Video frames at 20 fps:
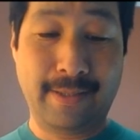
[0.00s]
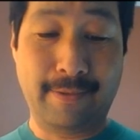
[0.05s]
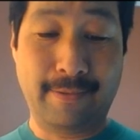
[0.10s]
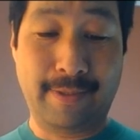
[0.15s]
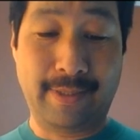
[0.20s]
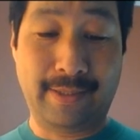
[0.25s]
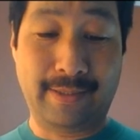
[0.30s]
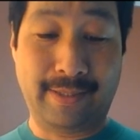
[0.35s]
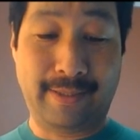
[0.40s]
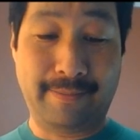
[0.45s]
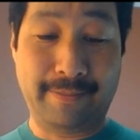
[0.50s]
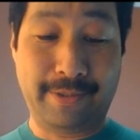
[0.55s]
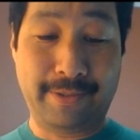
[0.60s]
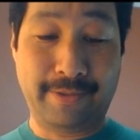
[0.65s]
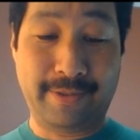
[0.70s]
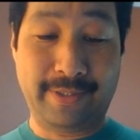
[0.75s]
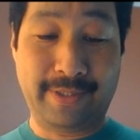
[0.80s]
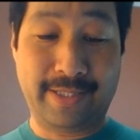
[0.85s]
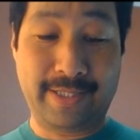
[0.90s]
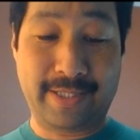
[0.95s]
Well, I'm
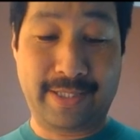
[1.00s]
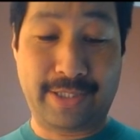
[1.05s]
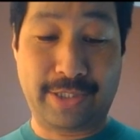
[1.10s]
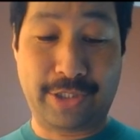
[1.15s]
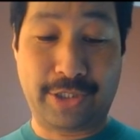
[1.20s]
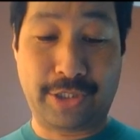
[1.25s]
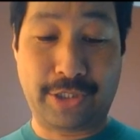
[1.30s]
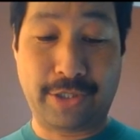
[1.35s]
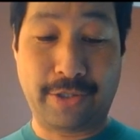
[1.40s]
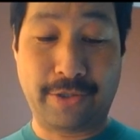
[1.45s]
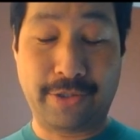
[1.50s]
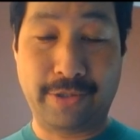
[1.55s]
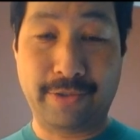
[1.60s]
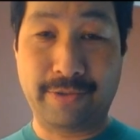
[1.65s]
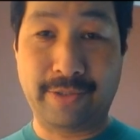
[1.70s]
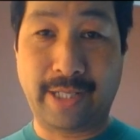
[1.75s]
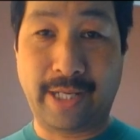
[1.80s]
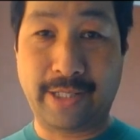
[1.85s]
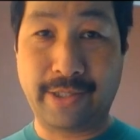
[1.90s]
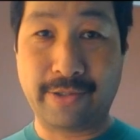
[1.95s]
doing this to show
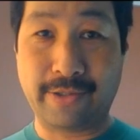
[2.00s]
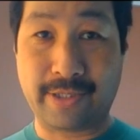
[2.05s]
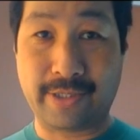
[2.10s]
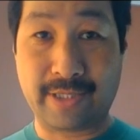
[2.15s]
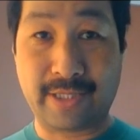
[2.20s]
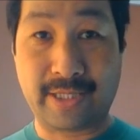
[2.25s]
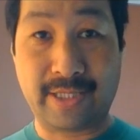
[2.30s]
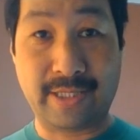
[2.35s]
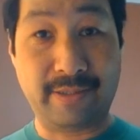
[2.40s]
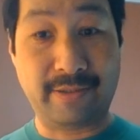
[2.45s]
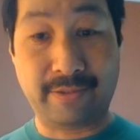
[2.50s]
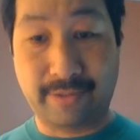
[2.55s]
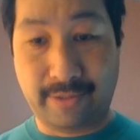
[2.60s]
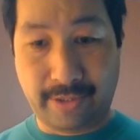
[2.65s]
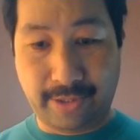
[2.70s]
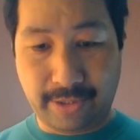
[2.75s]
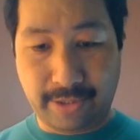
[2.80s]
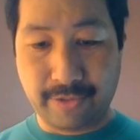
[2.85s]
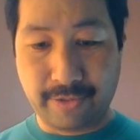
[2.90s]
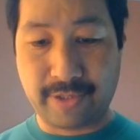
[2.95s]
you that you can still
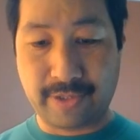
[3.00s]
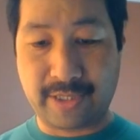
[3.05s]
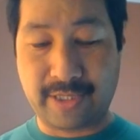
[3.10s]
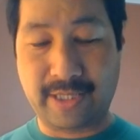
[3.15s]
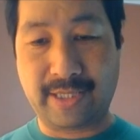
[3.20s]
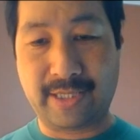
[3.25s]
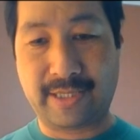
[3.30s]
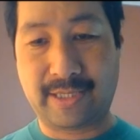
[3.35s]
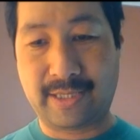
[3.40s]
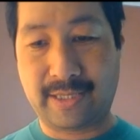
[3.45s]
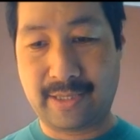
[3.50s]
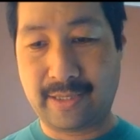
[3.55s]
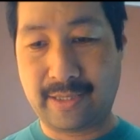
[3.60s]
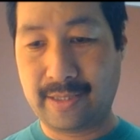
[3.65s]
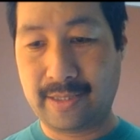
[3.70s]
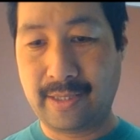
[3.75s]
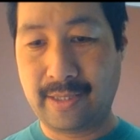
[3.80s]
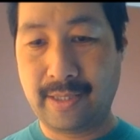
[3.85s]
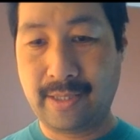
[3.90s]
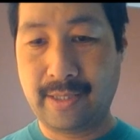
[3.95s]
use this
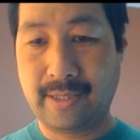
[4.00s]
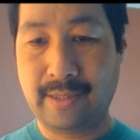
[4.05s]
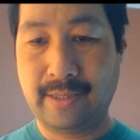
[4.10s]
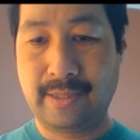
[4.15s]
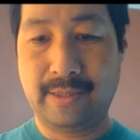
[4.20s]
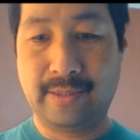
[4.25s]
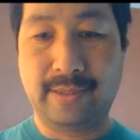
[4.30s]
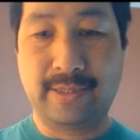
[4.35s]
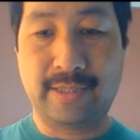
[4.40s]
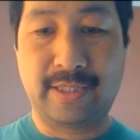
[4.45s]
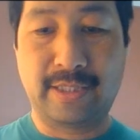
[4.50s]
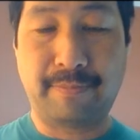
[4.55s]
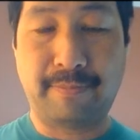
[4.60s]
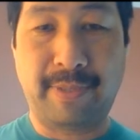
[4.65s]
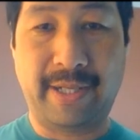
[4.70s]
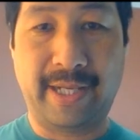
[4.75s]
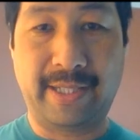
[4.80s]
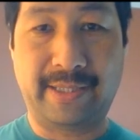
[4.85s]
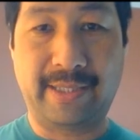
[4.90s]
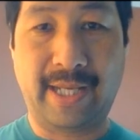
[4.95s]

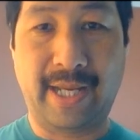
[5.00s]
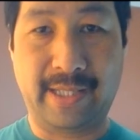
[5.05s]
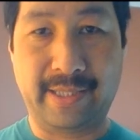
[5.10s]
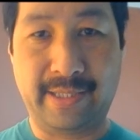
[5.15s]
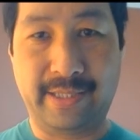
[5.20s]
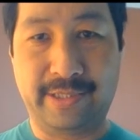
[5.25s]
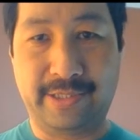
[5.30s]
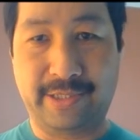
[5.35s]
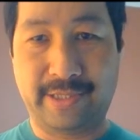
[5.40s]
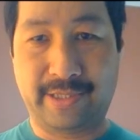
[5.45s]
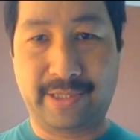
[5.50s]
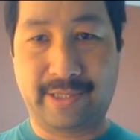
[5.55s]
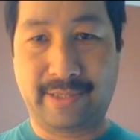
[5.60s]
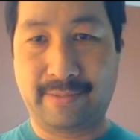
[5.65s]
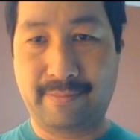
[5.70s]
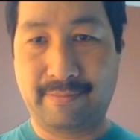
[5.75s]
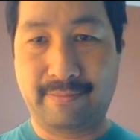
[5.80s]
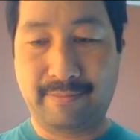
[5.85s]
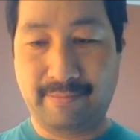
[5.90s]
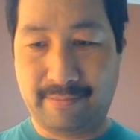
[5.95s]
despite that
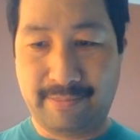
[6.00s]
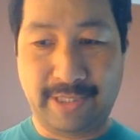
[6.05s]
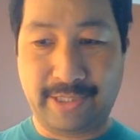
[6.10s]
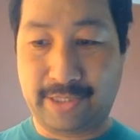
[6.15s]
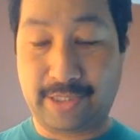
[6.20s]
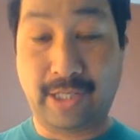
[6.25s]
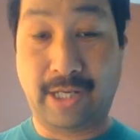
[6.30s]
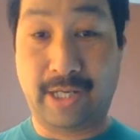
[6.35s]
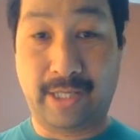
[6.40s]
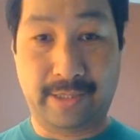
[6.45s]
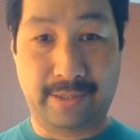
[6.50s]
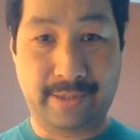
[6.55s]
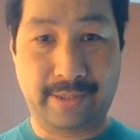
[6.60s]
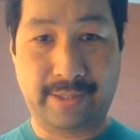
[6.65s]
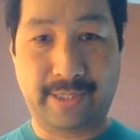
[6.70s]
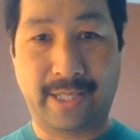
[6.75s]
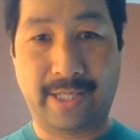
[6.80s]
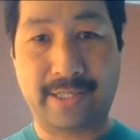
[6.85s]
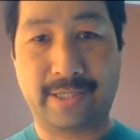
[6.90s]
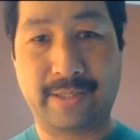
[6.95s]
it's gone.
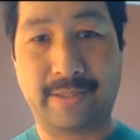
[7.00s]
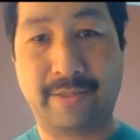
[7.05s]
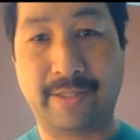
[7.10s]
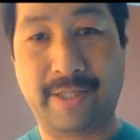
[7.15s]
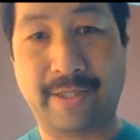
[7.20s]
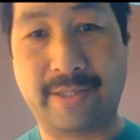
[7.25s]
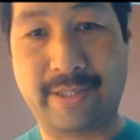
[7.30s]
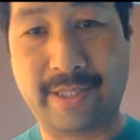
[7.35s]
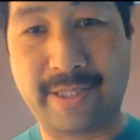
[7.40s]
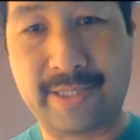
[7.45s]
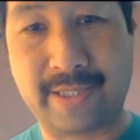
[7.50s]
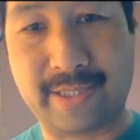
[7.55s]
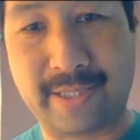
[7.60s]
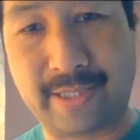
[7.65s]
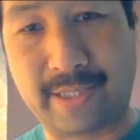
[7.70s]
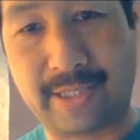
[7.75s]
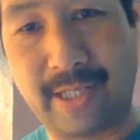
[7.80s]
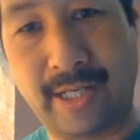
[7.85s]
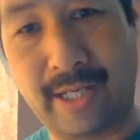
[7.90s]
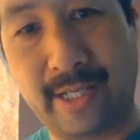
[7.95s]
Okay, so here it is, it's
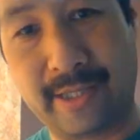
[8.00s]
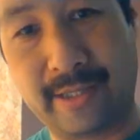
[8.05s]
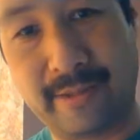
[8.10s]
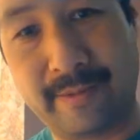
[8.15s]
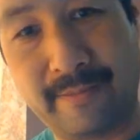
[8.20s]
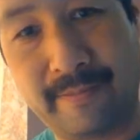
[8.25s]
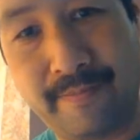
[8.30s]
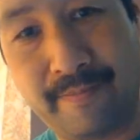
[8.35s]
gone.